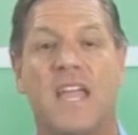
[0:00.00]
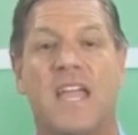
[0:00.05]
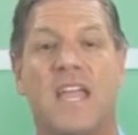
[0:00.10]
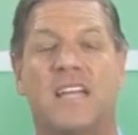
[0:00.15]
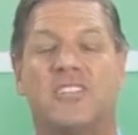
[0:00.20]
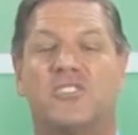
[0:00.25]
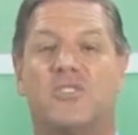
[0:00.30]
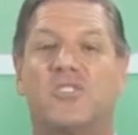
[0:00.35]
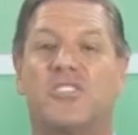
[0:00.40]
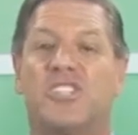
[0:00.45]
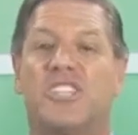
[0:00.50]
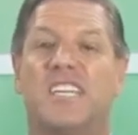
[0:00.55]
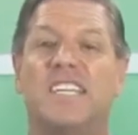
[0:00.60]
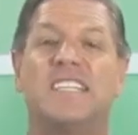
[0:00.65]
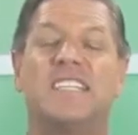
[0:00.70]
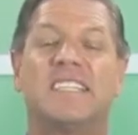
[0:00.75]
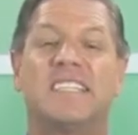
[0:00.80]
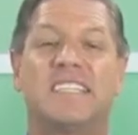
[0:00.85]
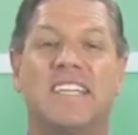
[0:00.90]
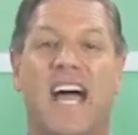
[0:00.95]
And so she
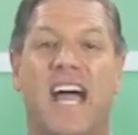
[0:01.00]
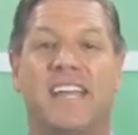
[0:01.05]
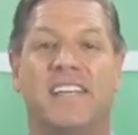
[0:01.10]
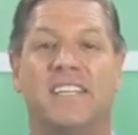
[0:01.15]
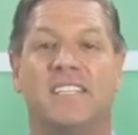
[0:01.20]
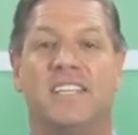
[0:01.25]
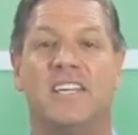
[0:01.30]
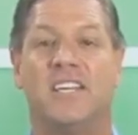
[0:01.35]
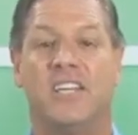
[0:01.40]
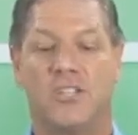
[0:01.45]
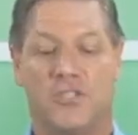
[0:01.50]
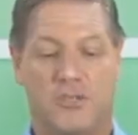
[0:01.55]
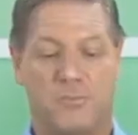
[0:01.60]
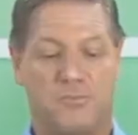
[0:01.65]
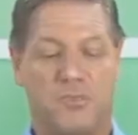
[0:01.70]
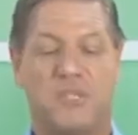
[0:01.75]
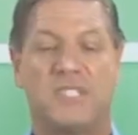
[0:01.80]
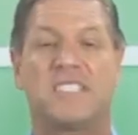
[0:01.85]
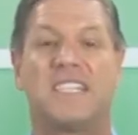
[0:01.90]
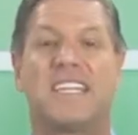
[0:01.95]
decided to
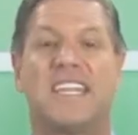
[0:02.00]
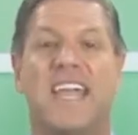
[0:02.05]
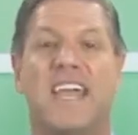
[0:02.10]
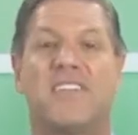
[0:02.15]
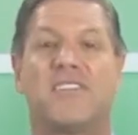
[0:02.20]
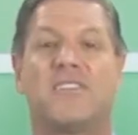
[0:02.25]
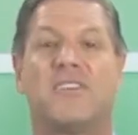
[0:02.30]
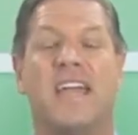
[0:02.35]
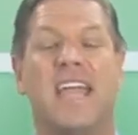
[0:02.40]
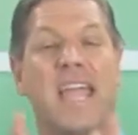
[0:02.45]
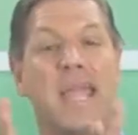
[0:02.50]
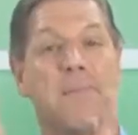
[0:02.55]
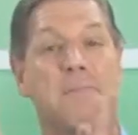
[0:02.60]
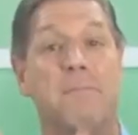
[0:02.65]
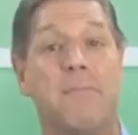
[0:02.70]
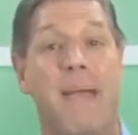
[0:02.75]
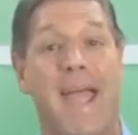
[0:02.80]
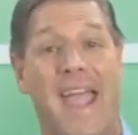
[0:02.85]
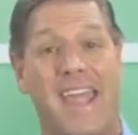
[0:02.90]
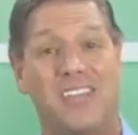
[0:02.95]
put together a
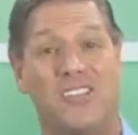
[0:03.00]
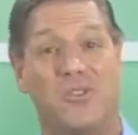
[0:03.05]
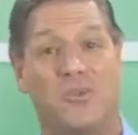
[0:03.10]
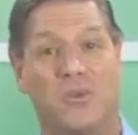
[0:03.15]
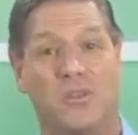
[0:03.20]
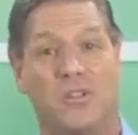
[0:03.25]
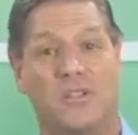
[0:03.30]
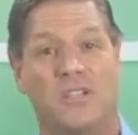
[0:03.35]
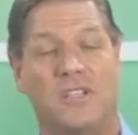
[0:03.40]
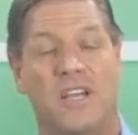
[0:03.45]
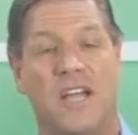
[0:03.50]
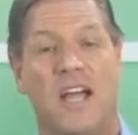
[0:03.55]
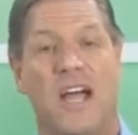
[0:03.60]
manual